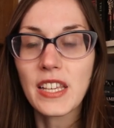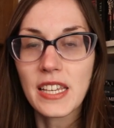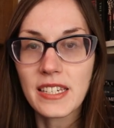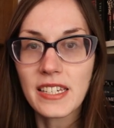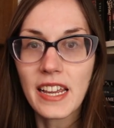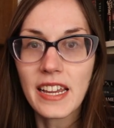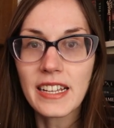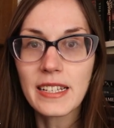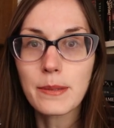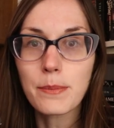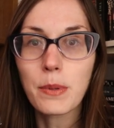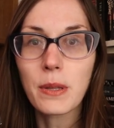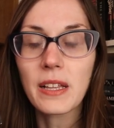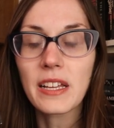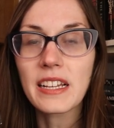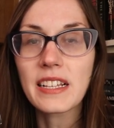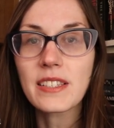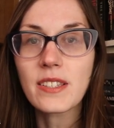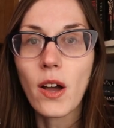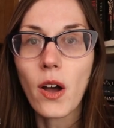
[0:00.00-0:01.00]
It takes
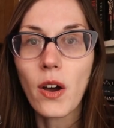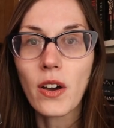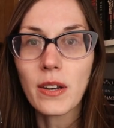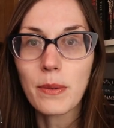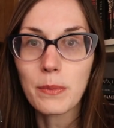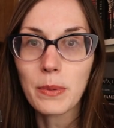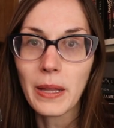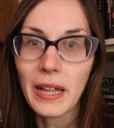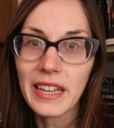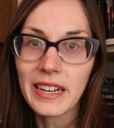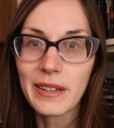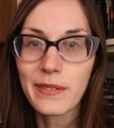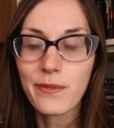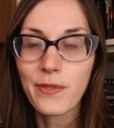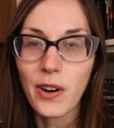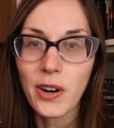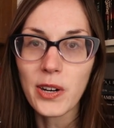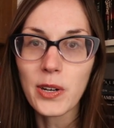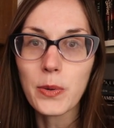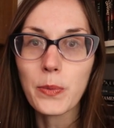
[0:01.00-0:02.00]
place on a planet
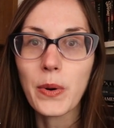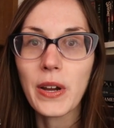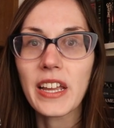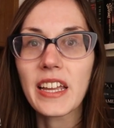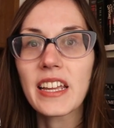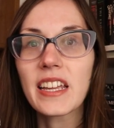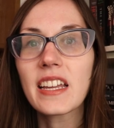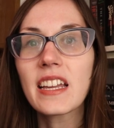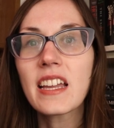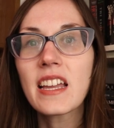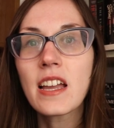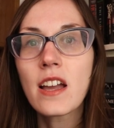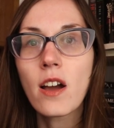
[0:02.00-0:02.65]
far away